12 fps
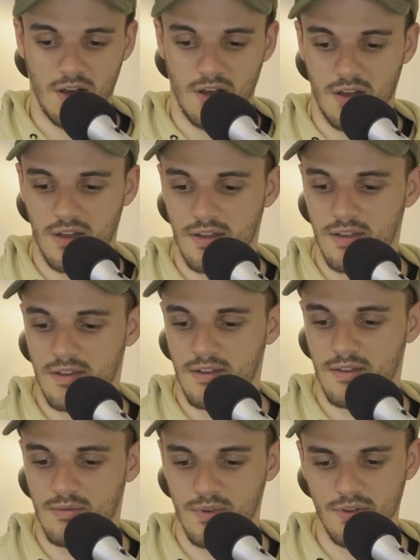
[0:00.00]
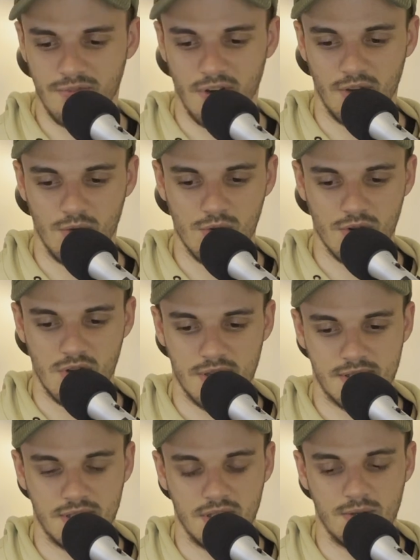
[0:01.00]
I'm not very
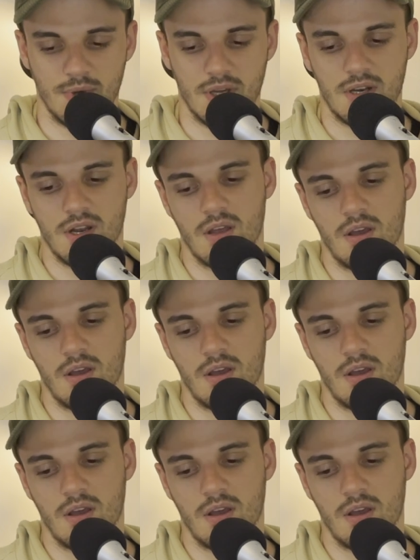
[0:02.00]
organised here, but